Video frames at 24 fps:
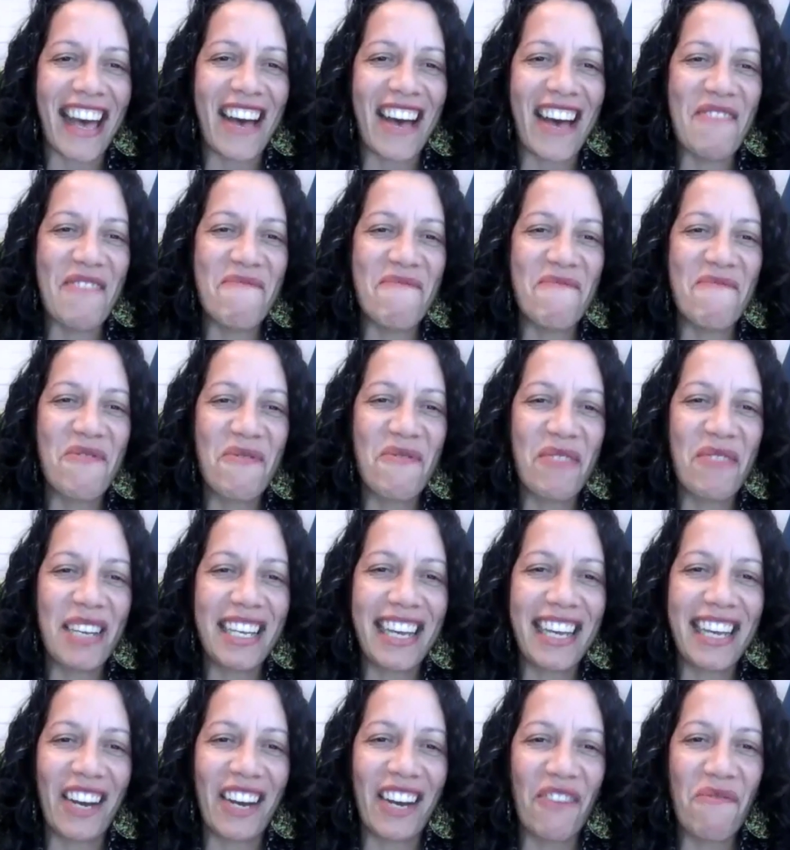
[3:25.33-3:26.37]
Um,
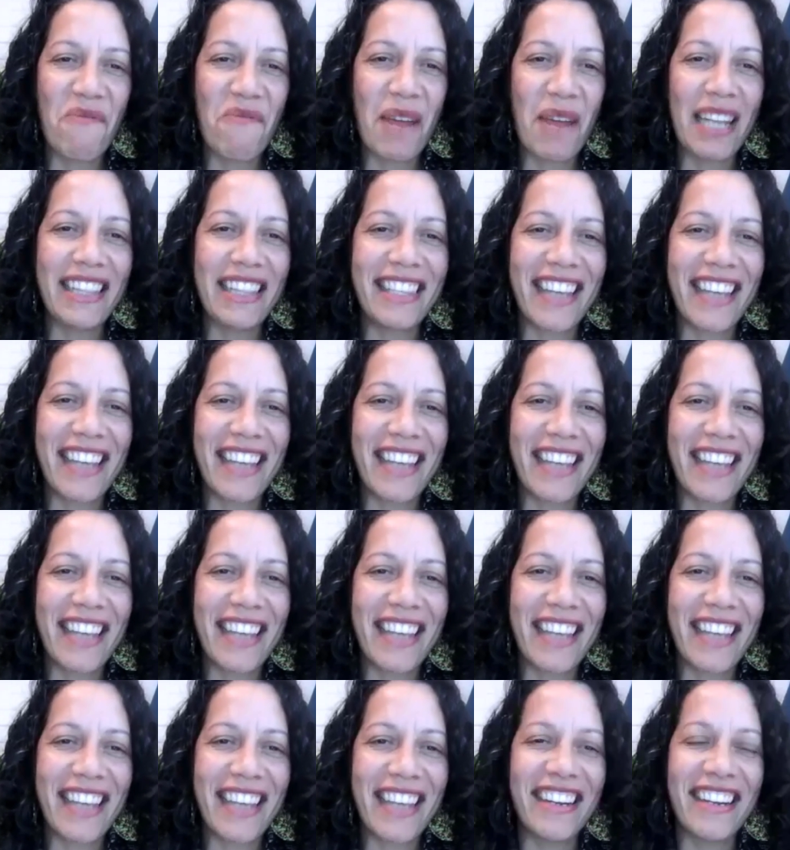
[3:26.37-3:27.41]
we kind of went
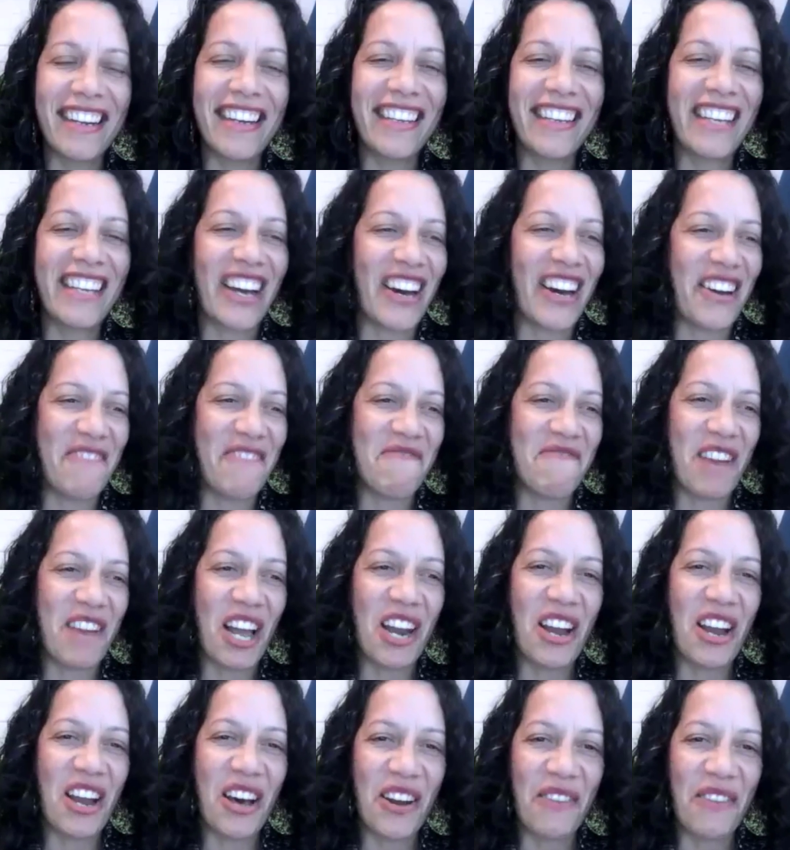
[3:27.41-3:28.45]
down, yeah, a
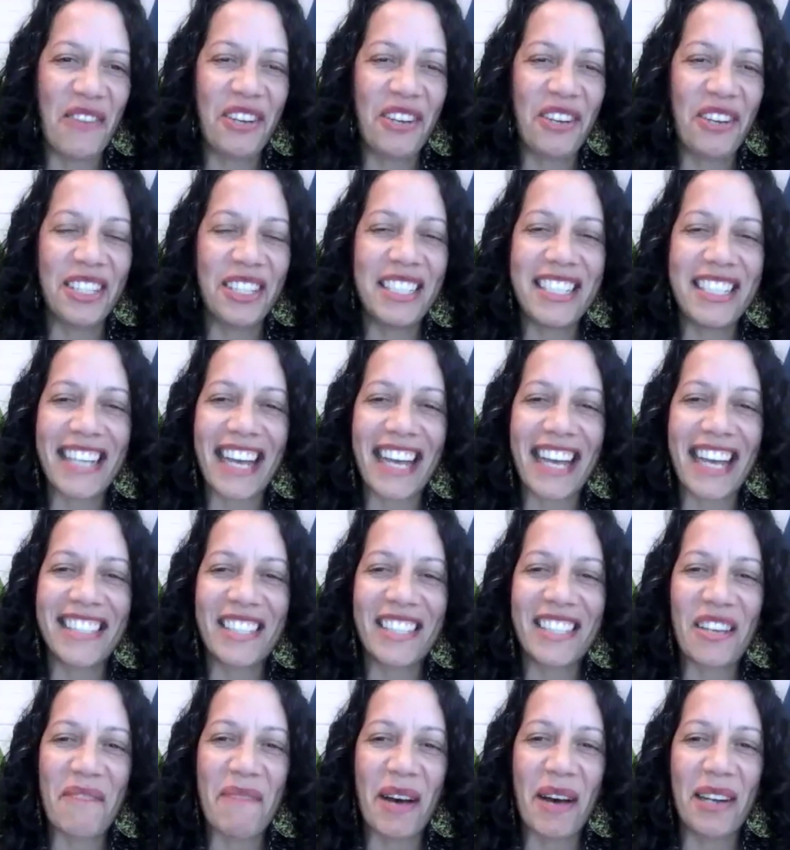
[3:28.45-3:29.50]
lot of good
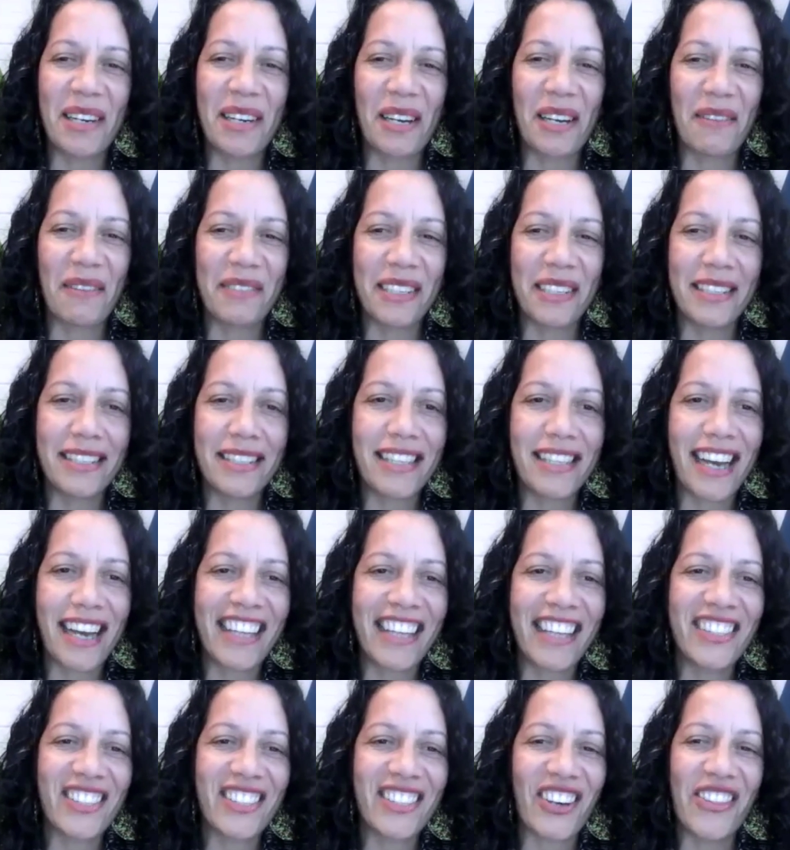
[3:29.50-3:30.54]
chats about Clifton
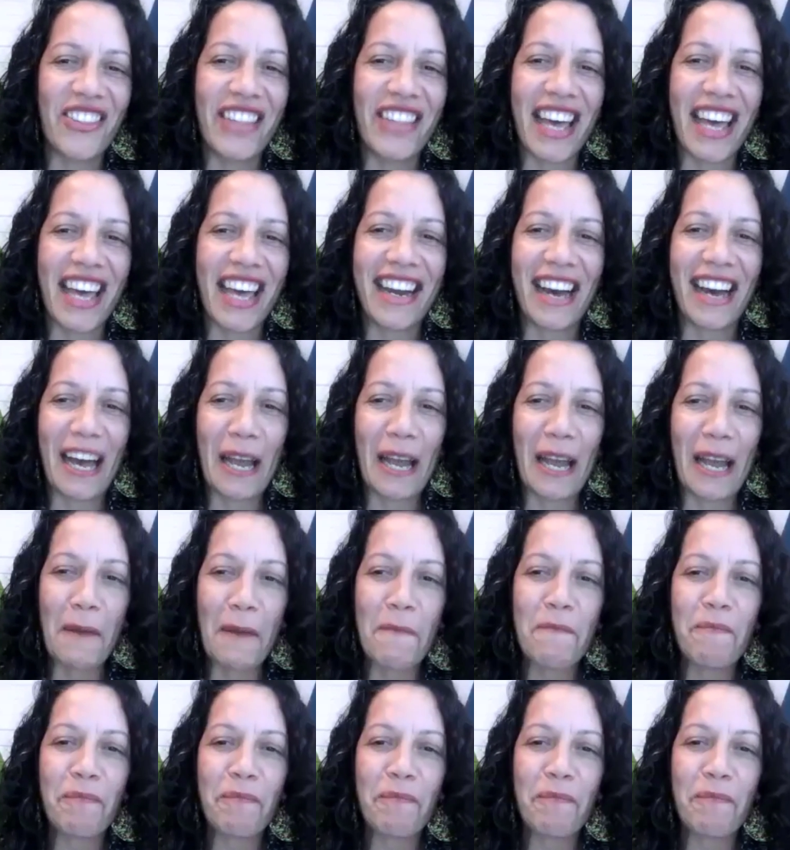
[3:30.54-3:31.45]
strengths on that hike.